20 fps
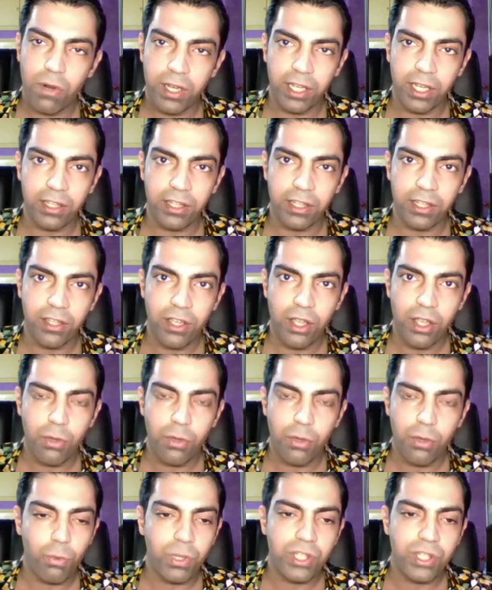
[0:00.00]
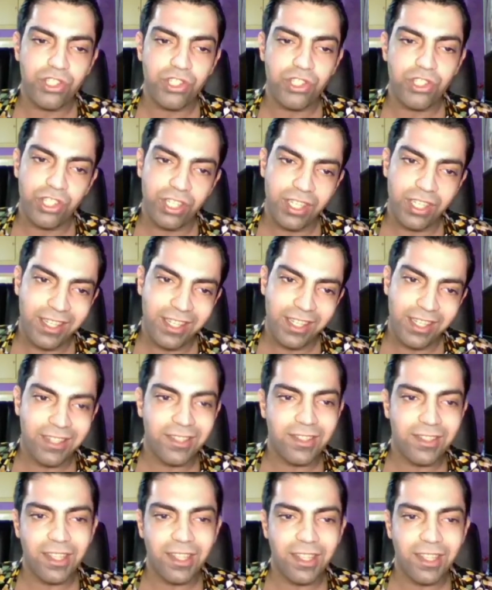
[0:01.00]
token, which
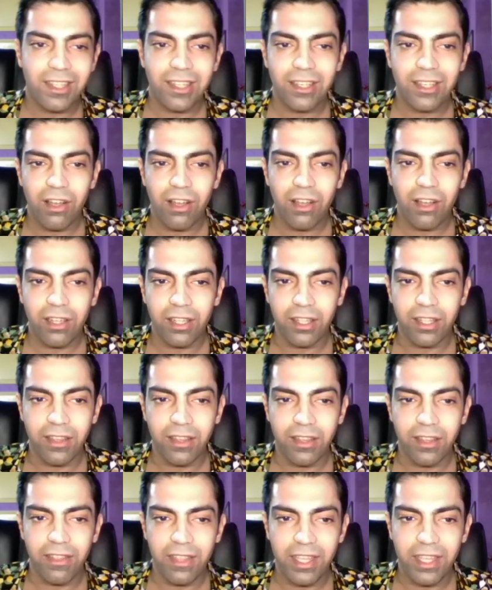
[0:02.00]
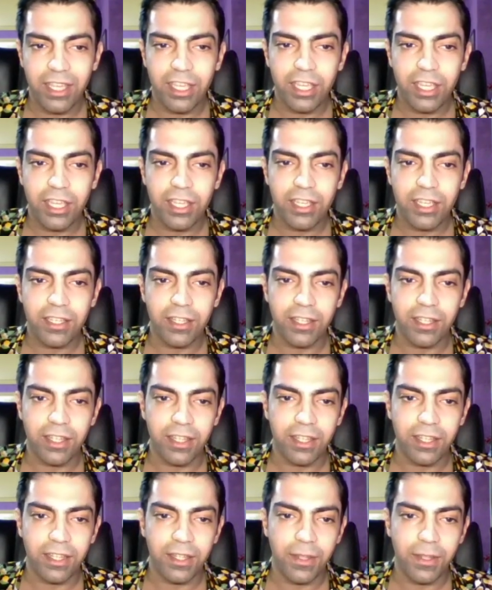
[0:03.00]
is uh, the
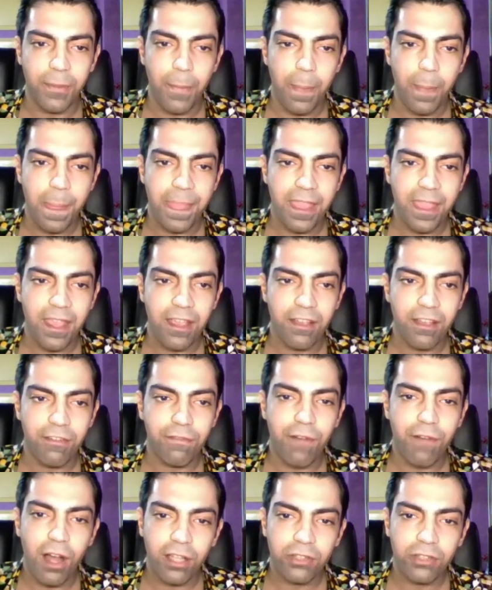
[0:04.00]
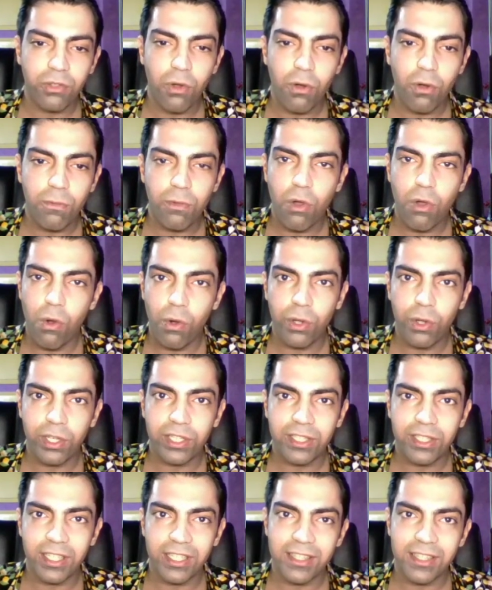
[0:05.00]
uh, Fantom
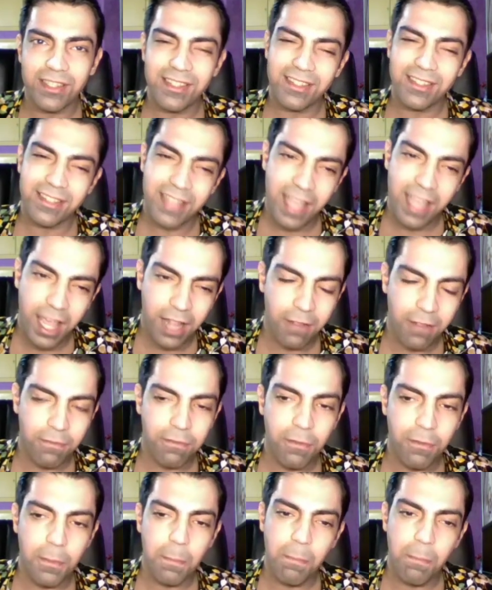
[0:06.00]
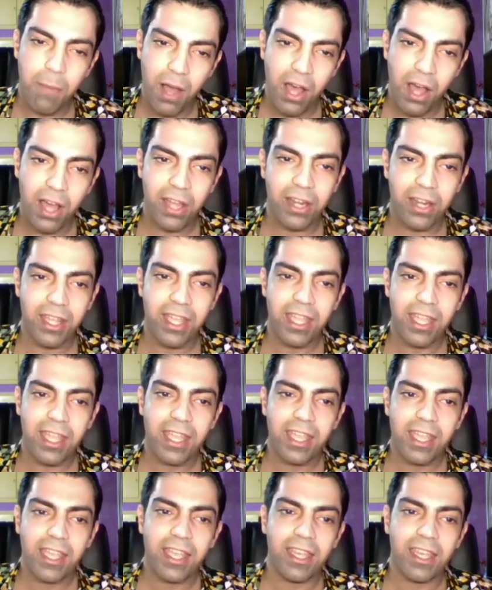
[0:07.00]
coin itself, but
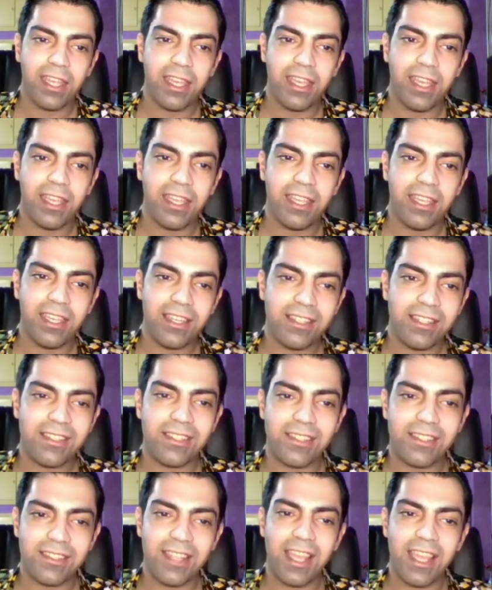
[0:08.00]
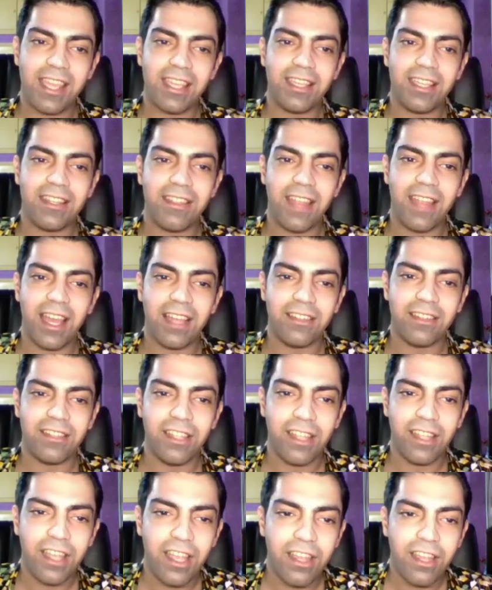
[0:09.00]
Uh, it is saying
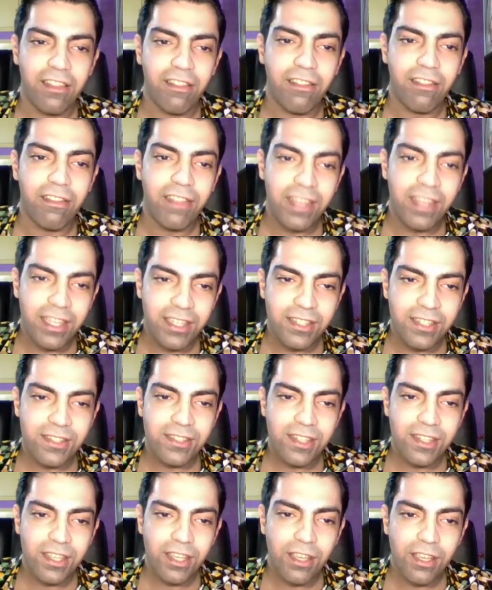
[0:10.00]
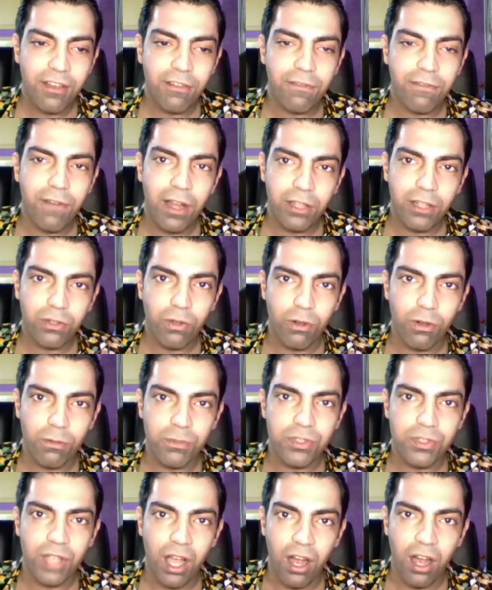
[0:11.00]
that these
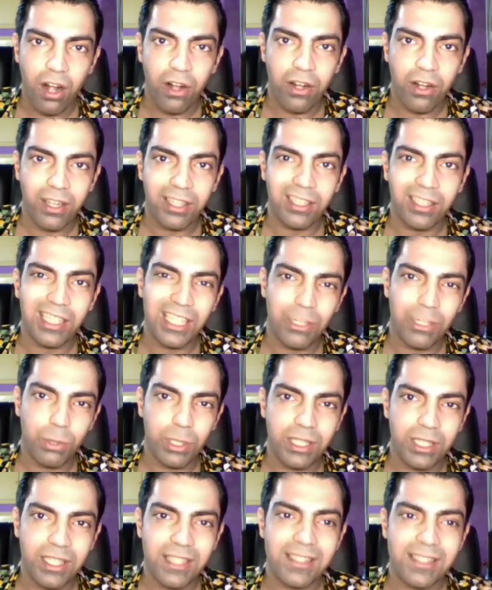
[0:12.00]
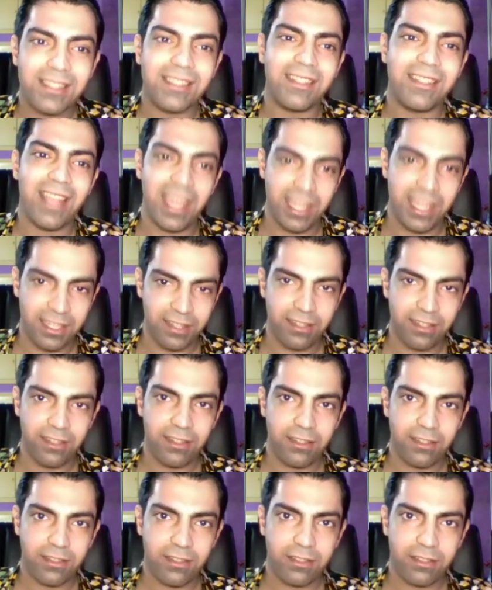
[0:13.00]
Fantoms are liquid
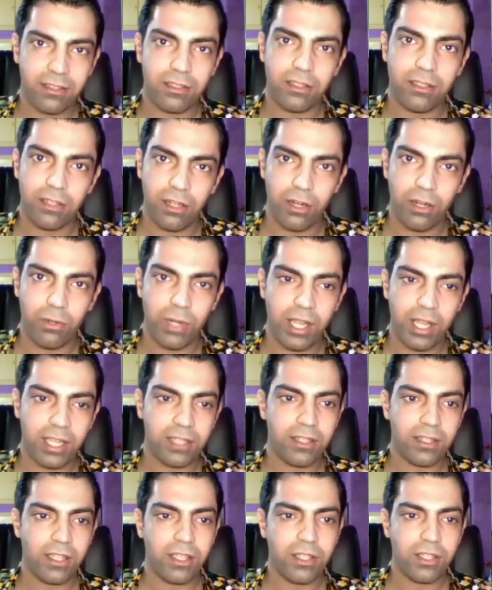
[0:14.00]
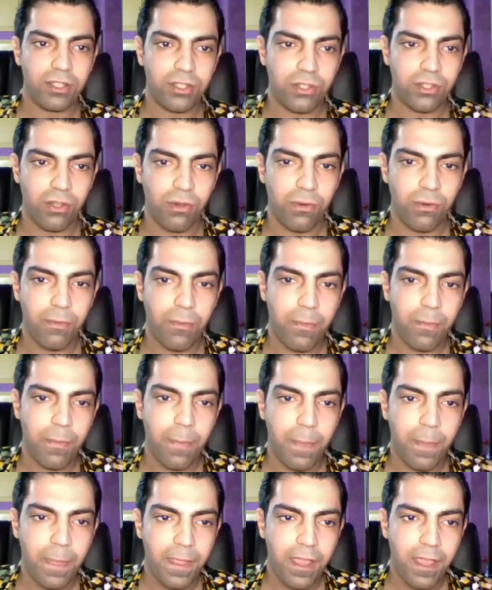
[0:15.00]
staked. All right, so